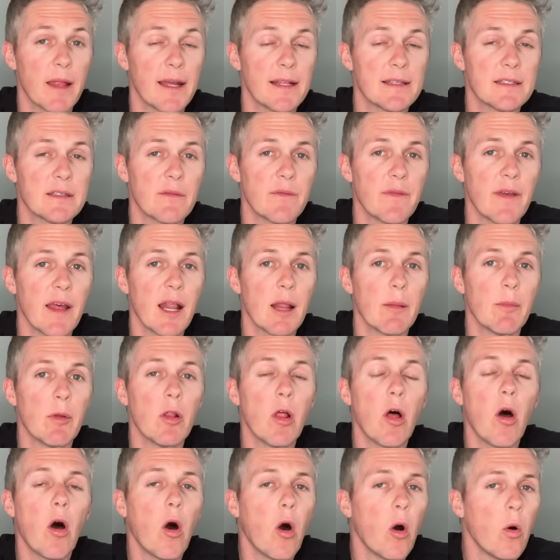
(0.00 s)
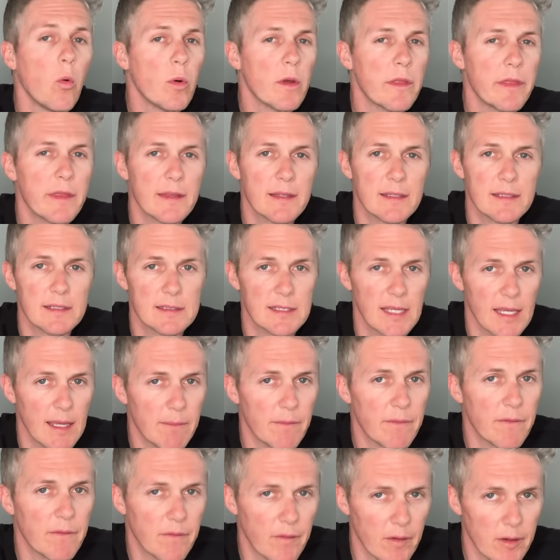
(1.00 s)
plans plans available all within the
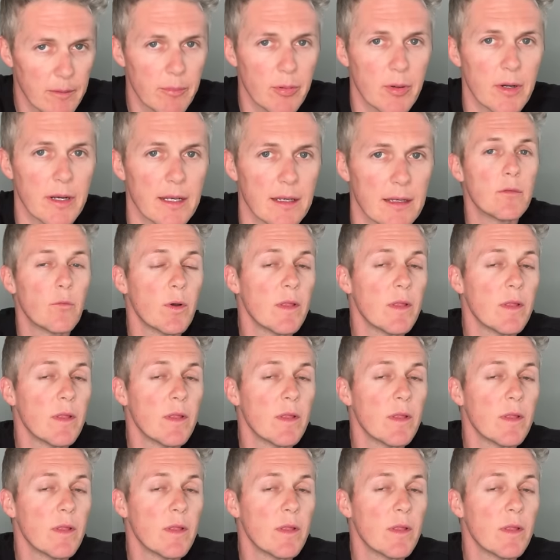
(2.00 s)
same footprint.